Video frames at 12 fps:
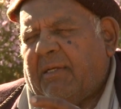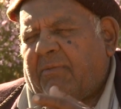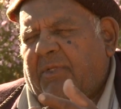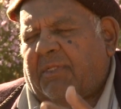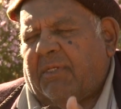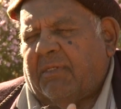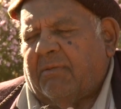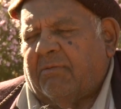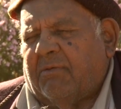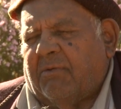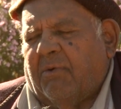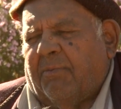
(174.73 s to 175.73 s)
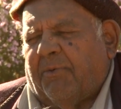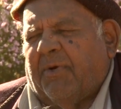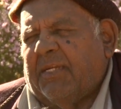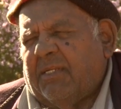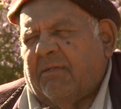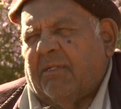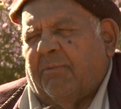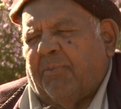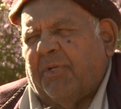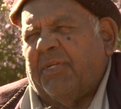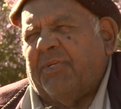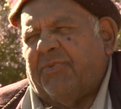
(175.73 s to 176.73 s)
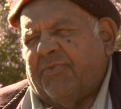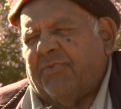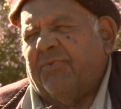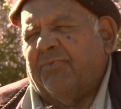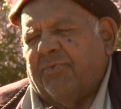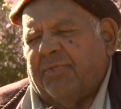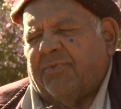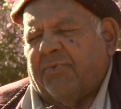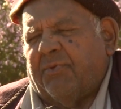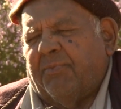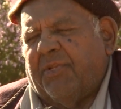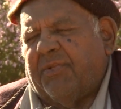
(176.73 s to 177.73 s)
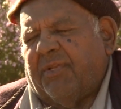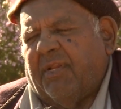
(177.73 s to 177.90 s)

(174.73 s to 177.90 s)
with the cooperation of the police and all this sort of business,